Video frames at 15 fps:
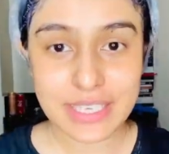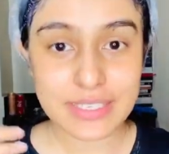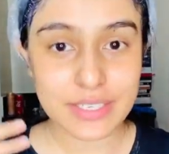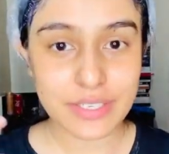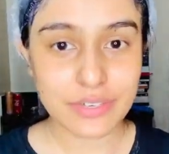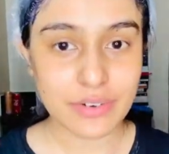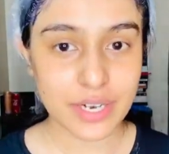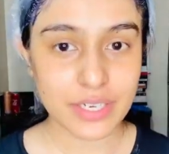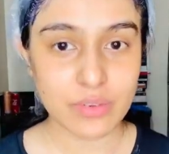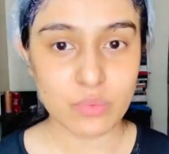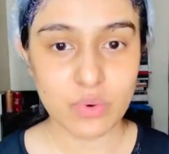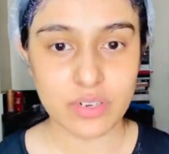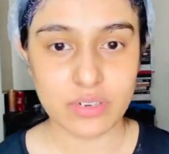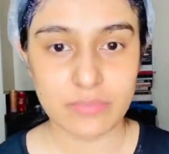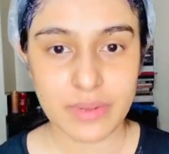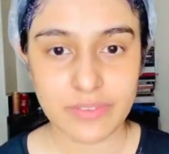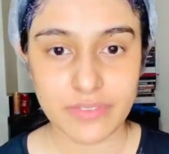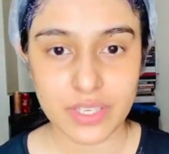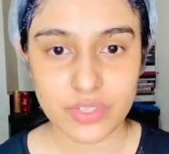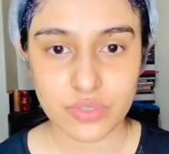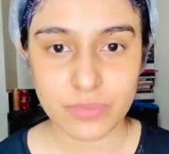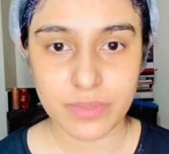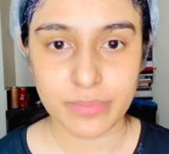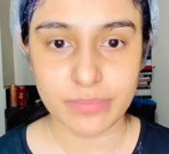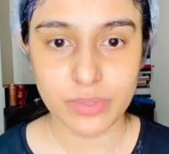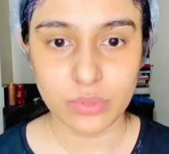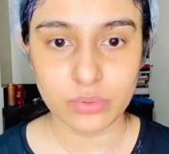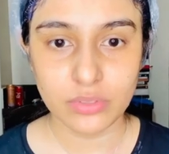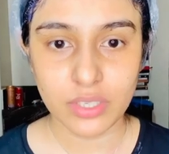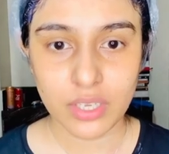you know I didn't want my face to be
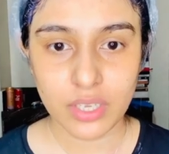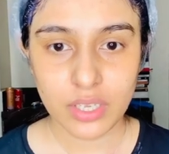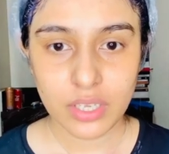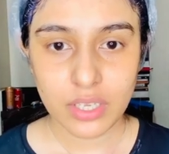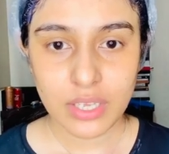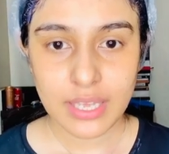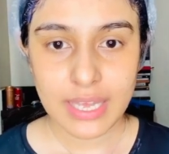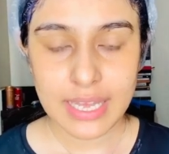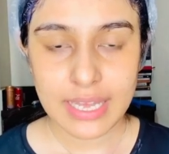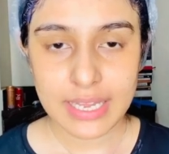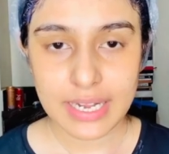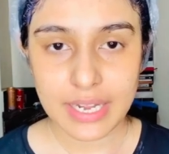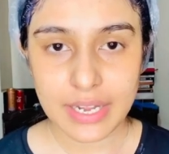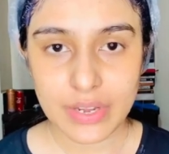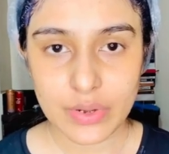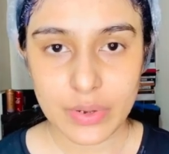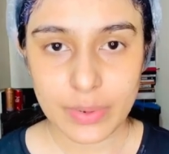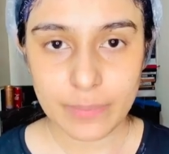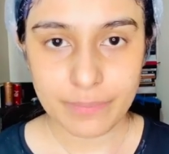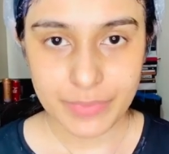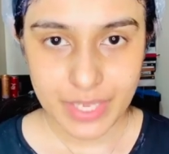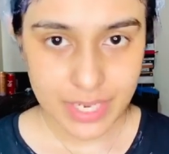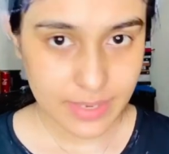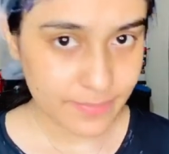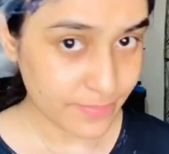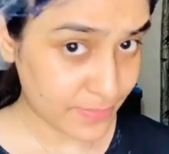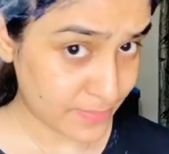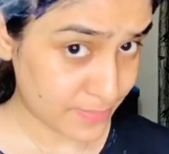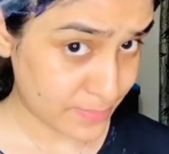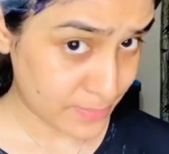blue and um, yeah
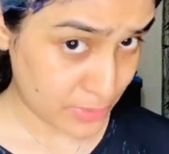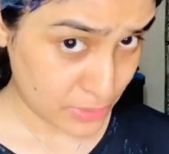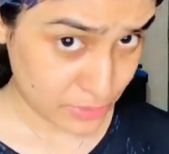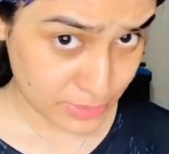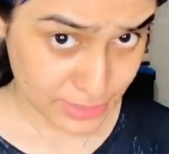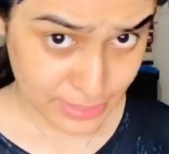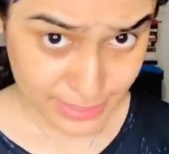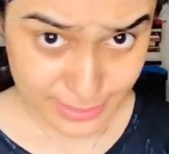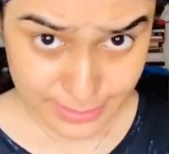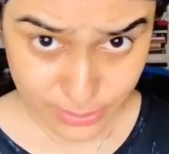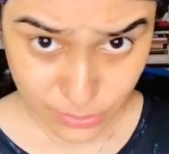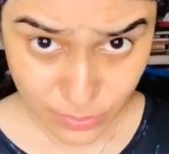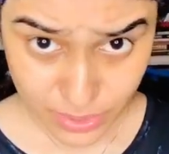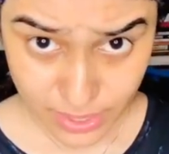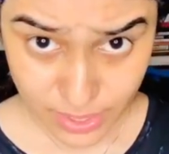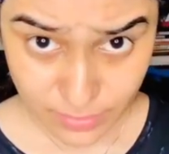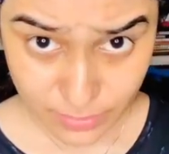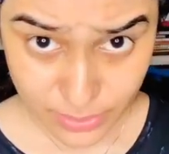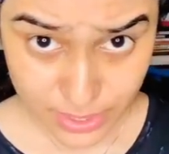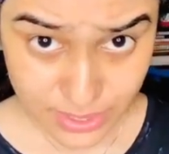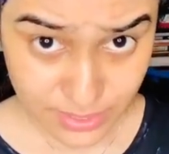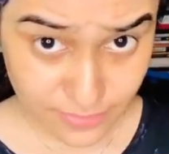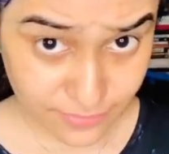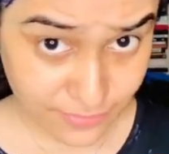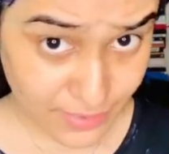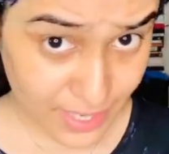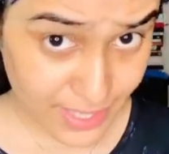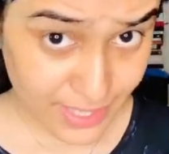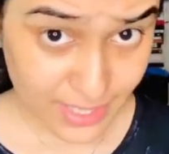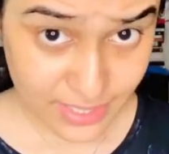looks like it's working pretty
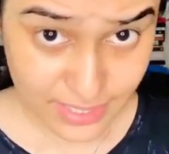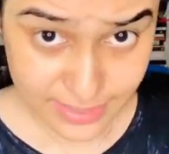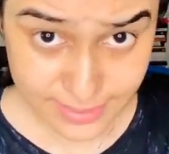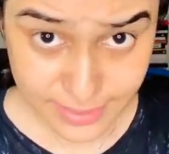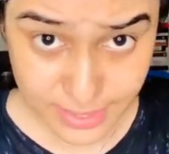fine doesn't